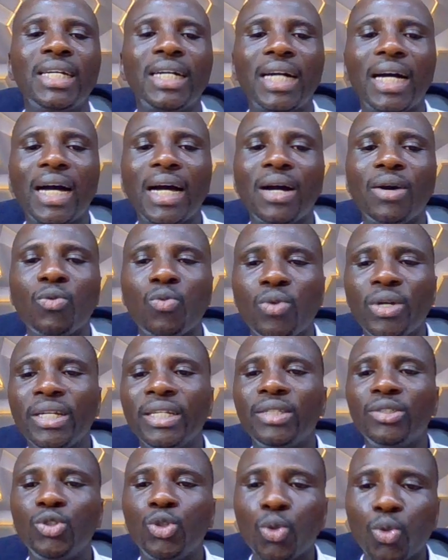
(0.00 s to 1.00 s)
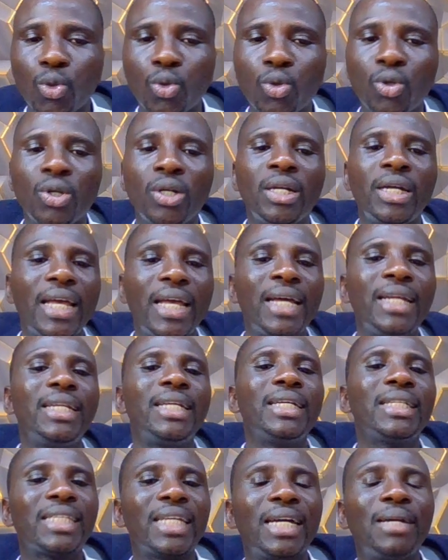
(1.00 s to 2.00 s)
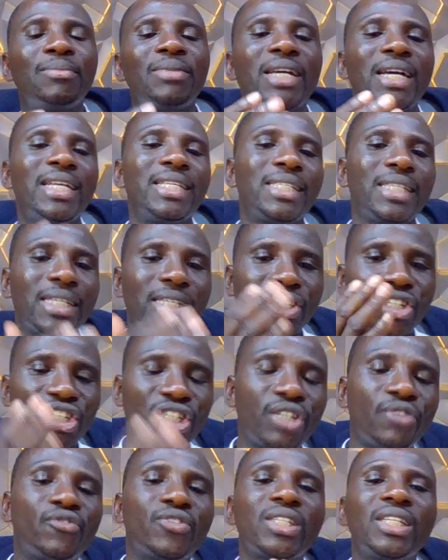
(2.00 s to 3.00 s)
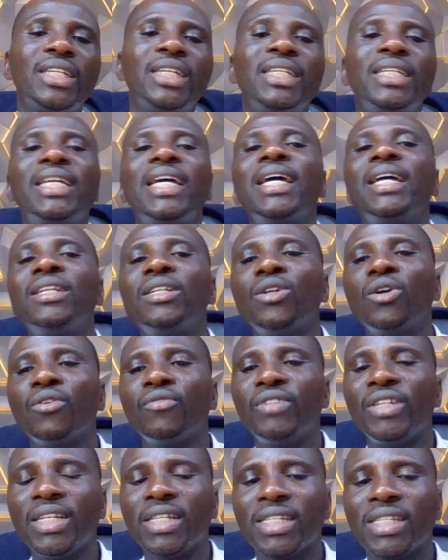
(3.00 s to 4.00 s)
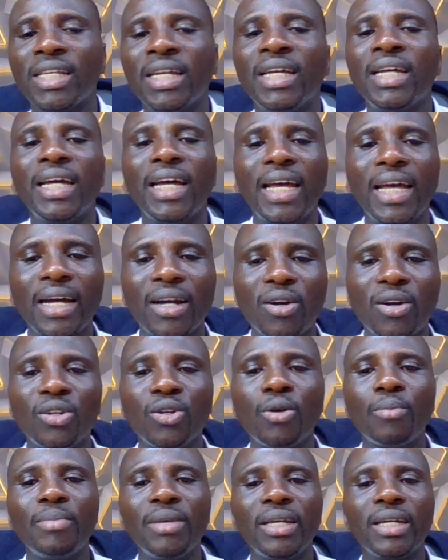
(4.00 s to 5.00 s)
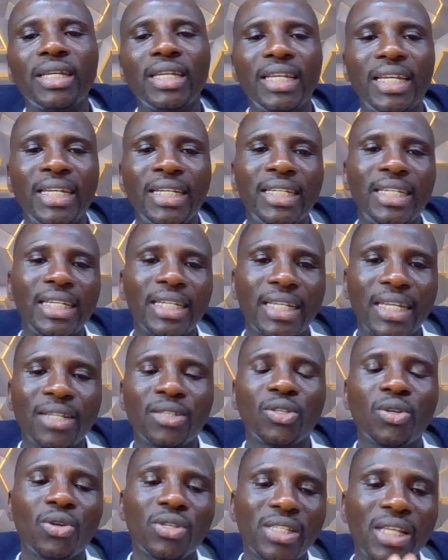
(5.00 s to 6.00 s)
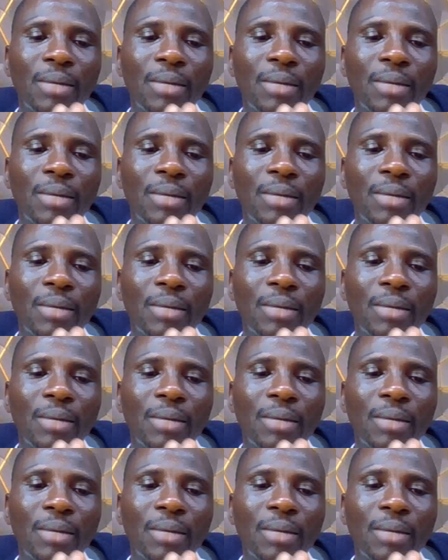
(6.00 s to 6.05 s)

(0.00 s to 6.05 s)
will do anytime there is a shift in any of these economic indicators.